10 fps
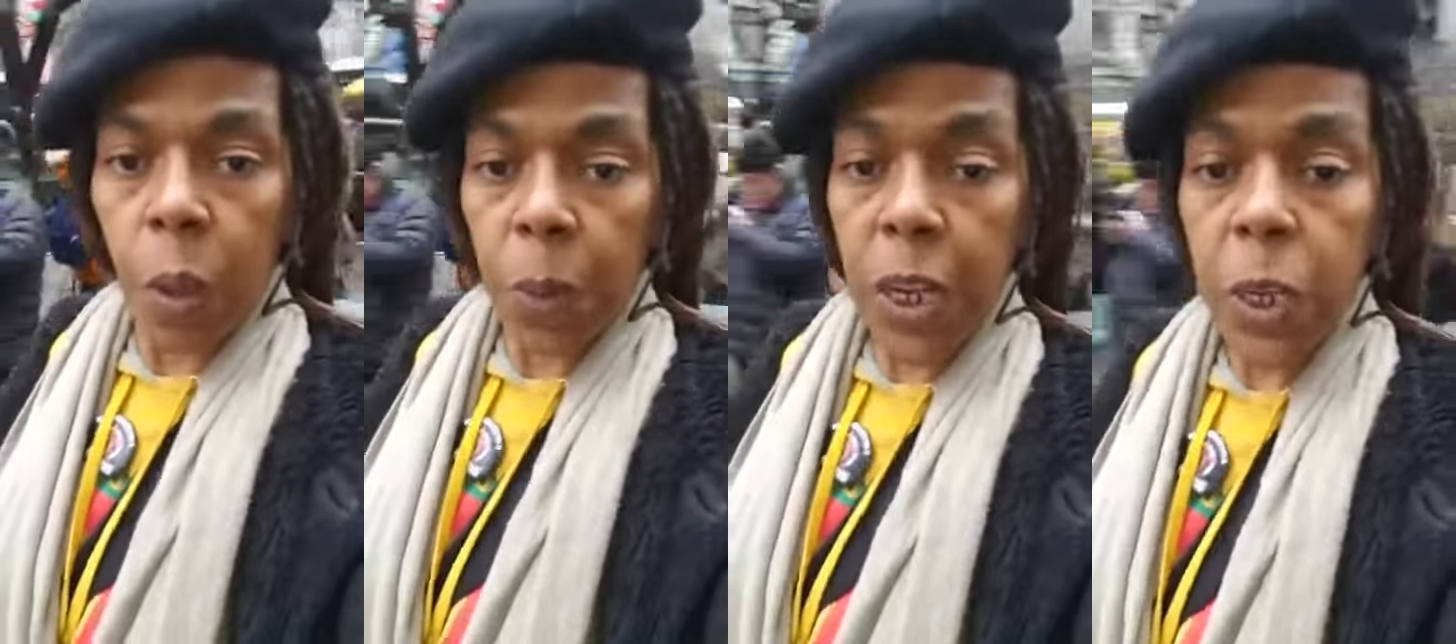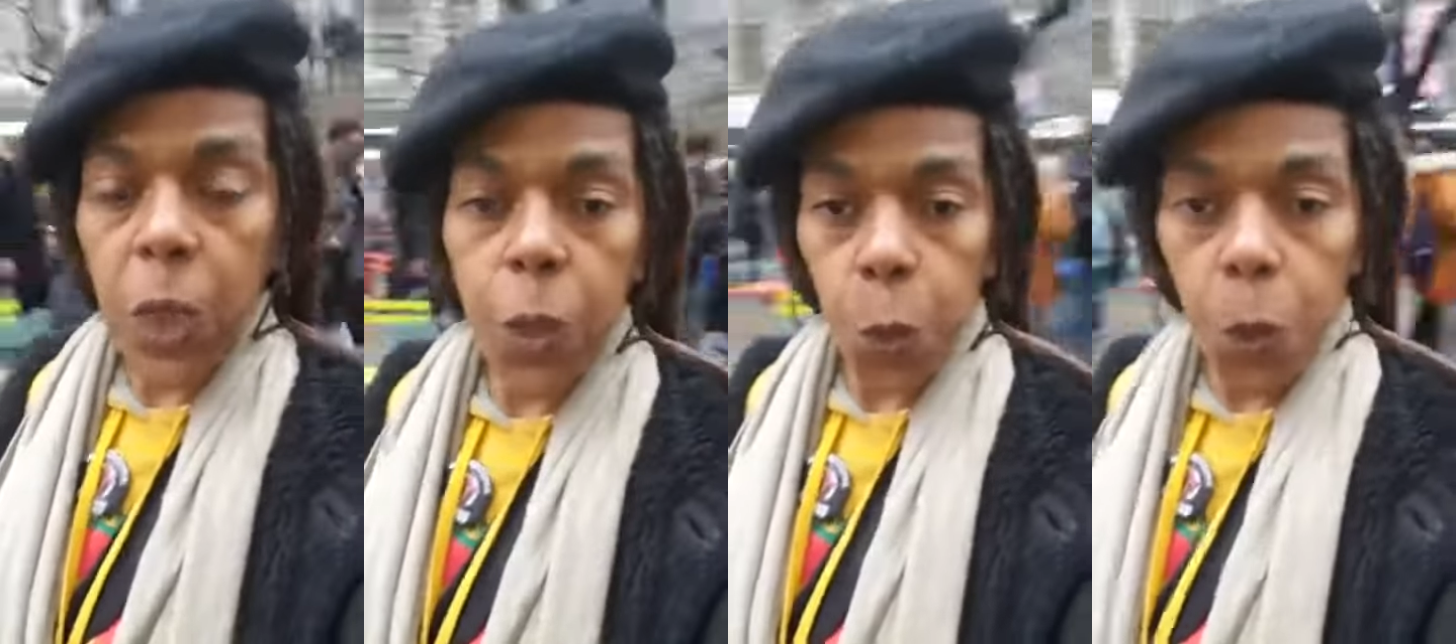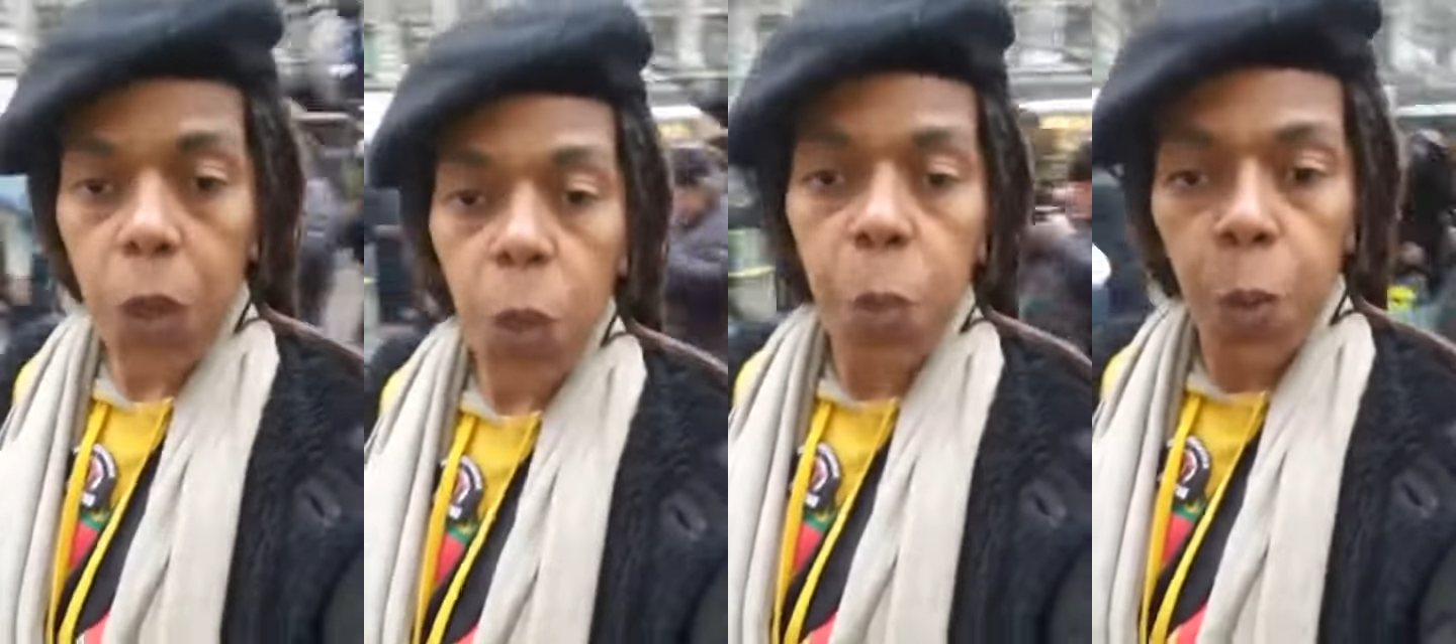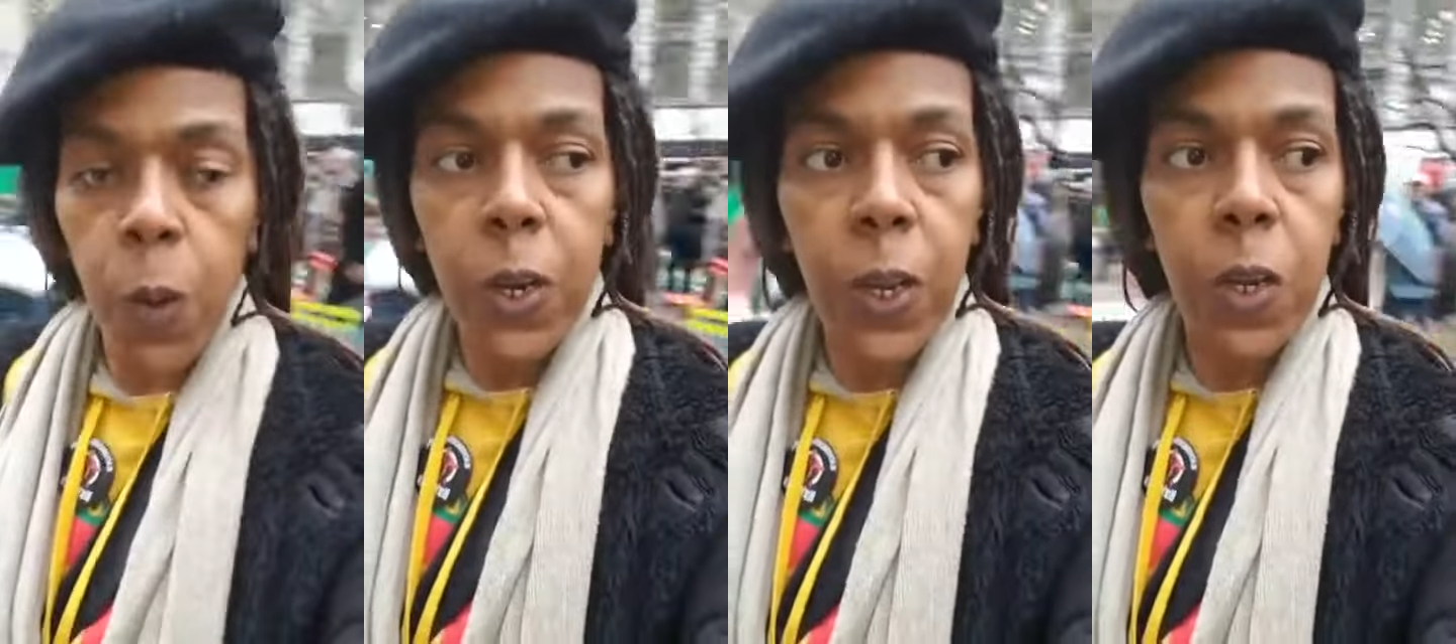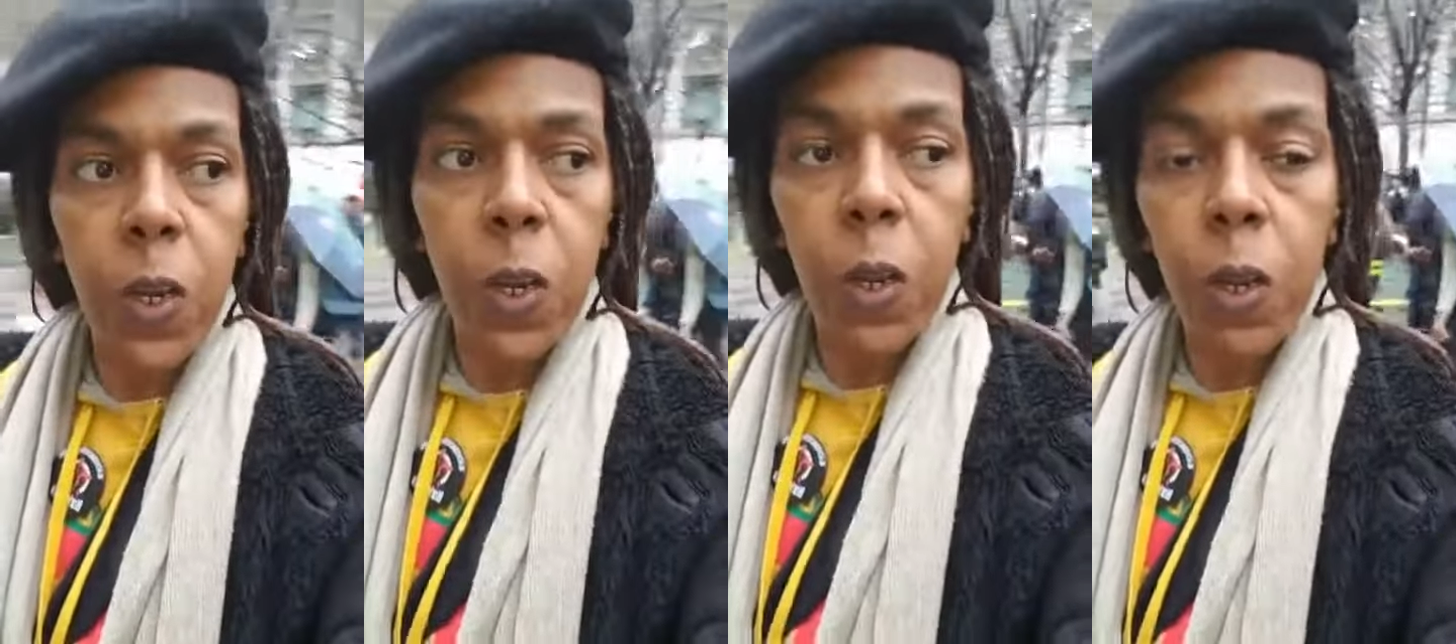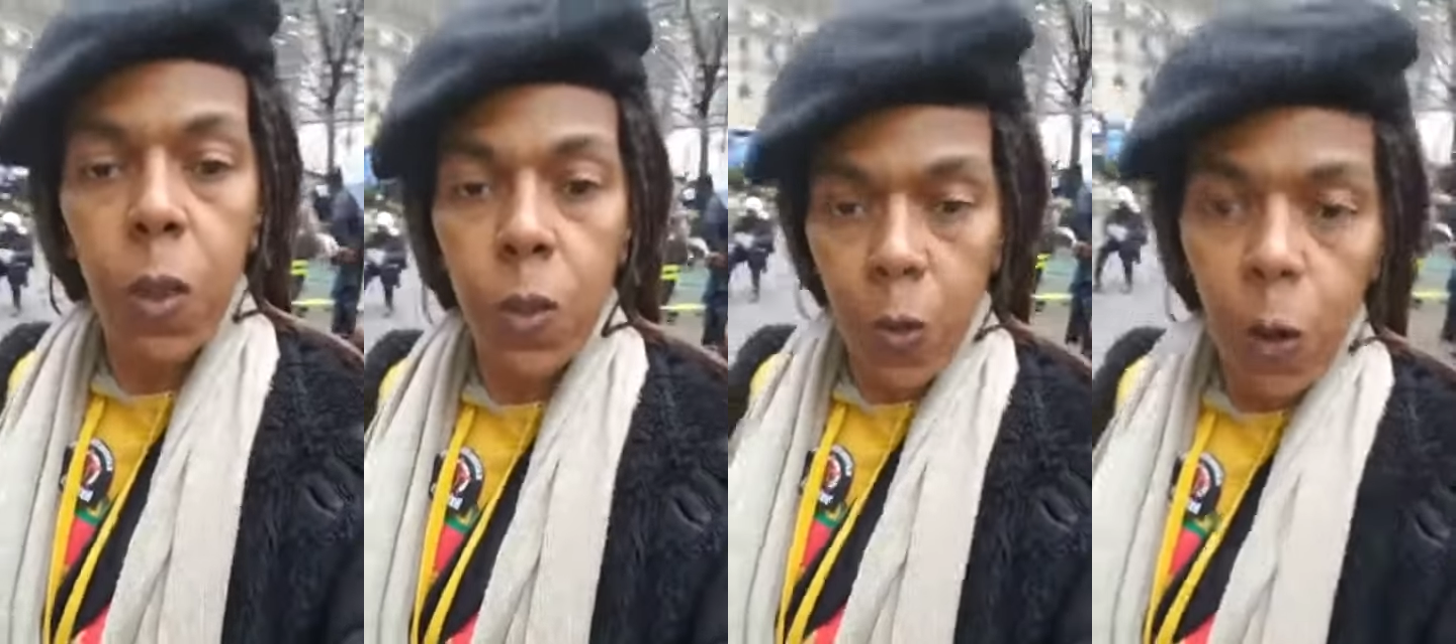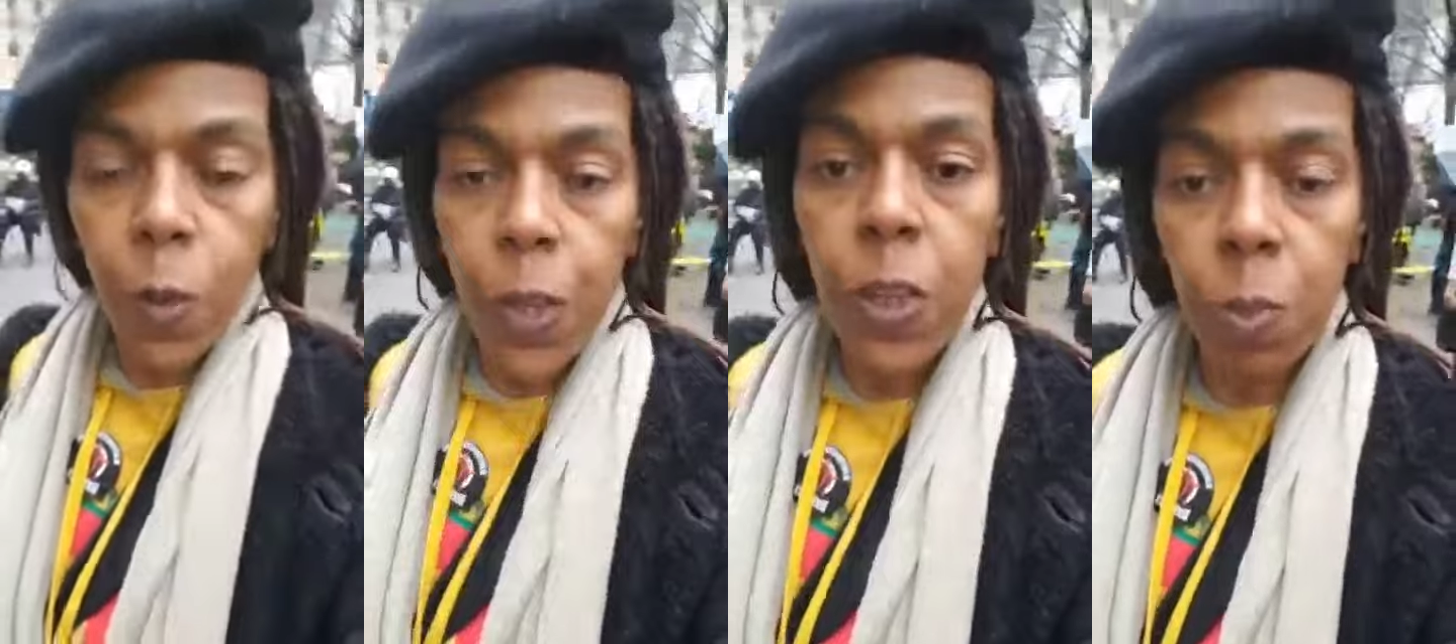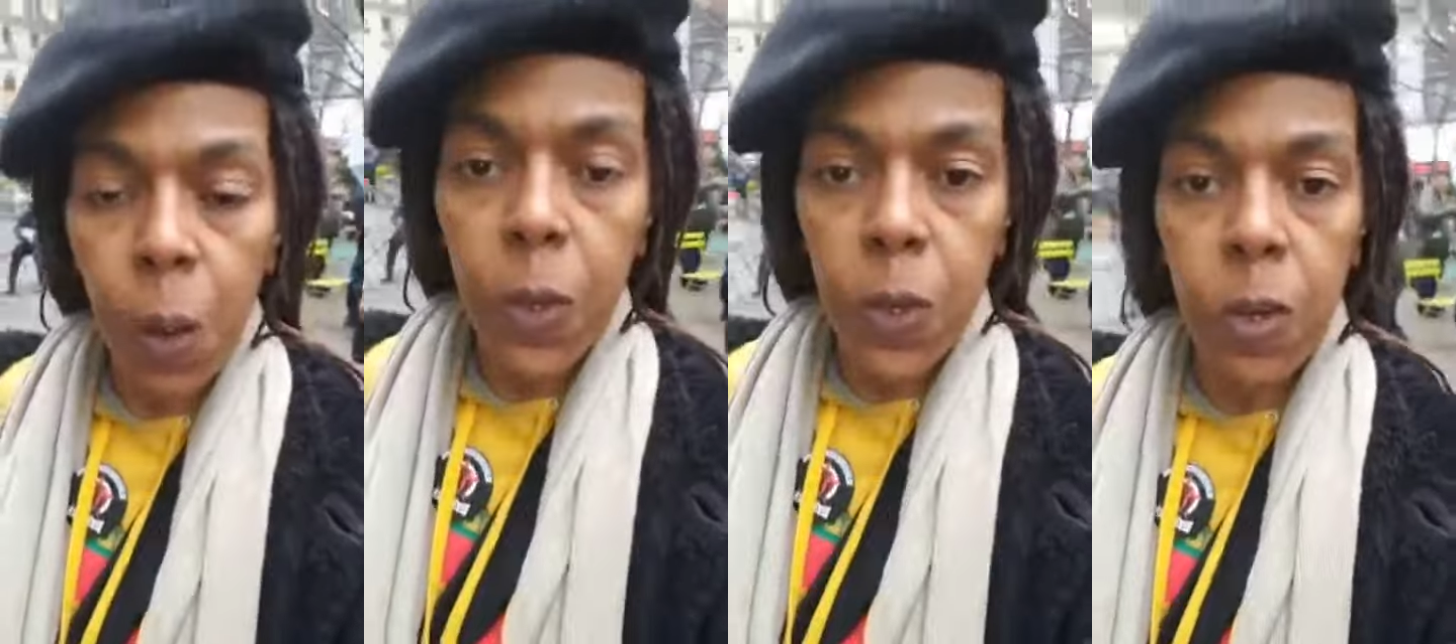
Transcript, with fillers: But it's just really important to know this much,